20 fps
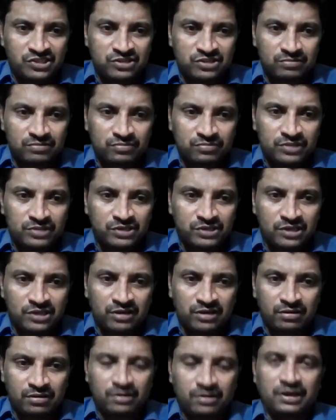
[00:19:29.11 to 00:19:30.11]
these are
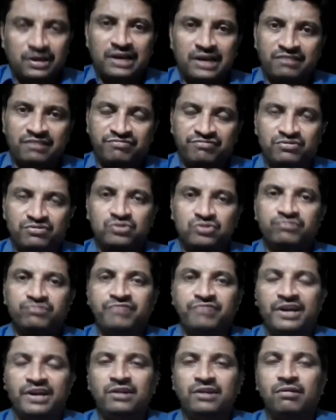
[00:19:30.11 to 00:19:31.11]
enough to
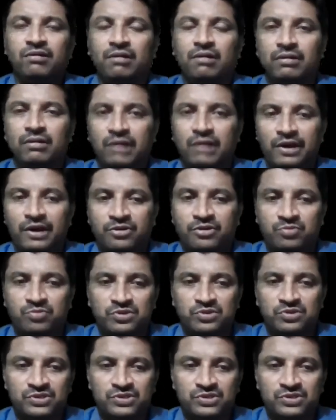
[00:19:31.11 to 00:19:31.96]
find all the attributes.